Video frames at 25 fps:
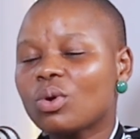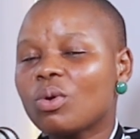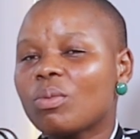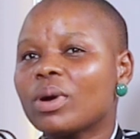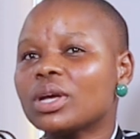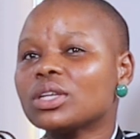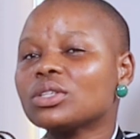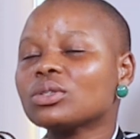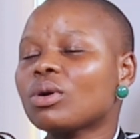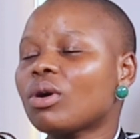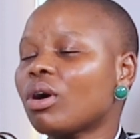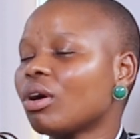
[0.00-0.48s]

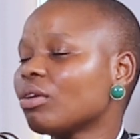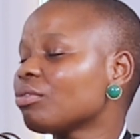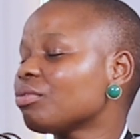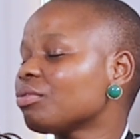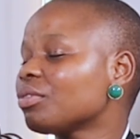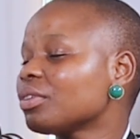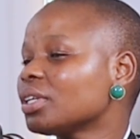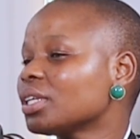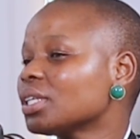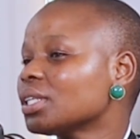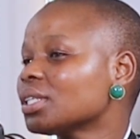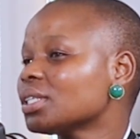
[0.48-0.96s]
much
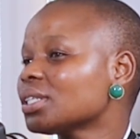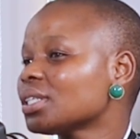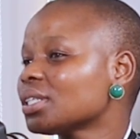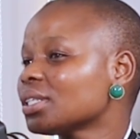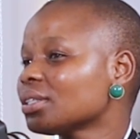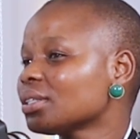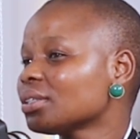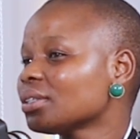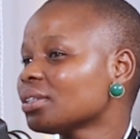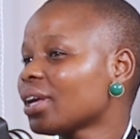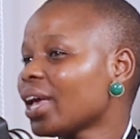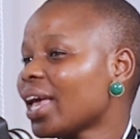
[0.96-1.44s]
confidence,
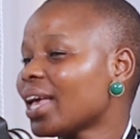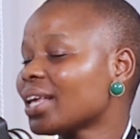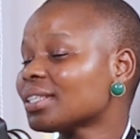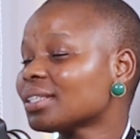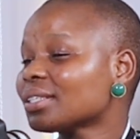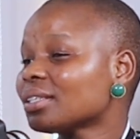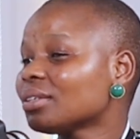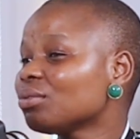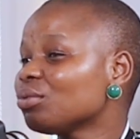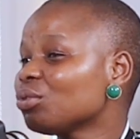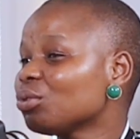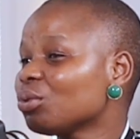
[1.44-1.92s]
as
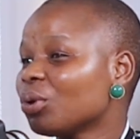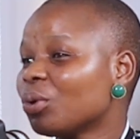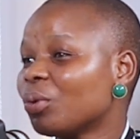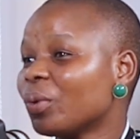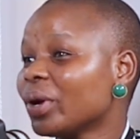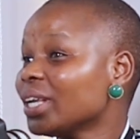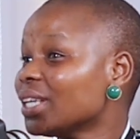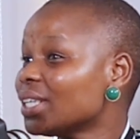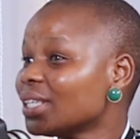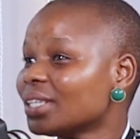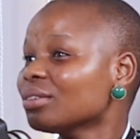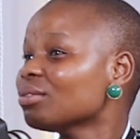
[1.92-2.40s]
if we were
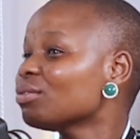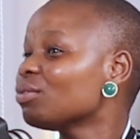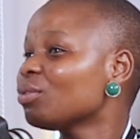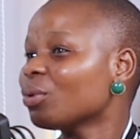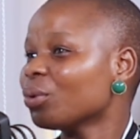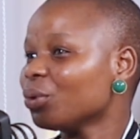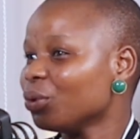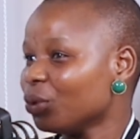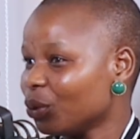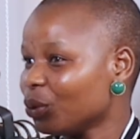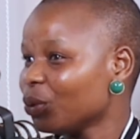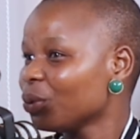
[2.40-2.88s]
waiting for
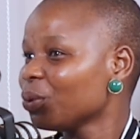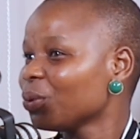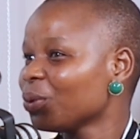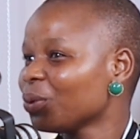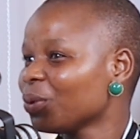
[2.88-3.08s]
you.